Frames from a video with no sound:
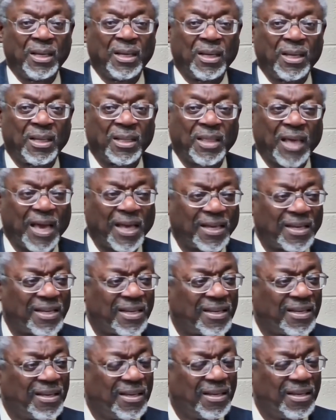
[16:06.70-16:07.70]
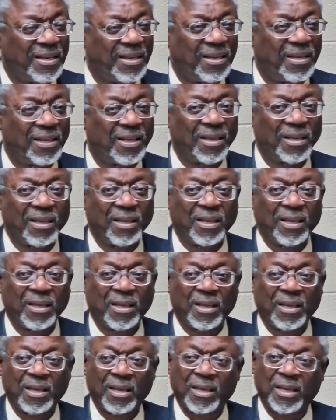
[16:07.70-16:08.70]
that
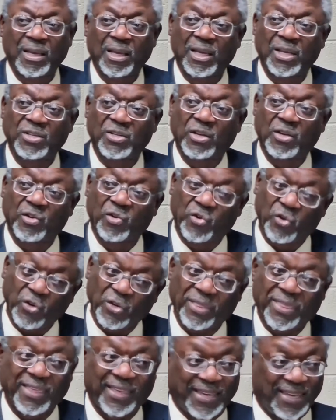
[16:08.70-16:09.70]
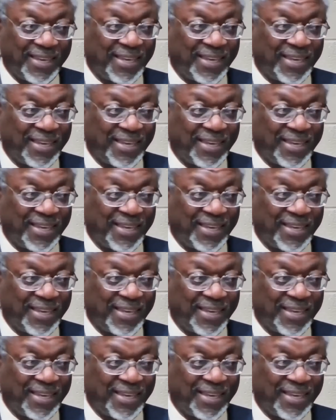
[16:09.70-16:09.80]
is a good thing.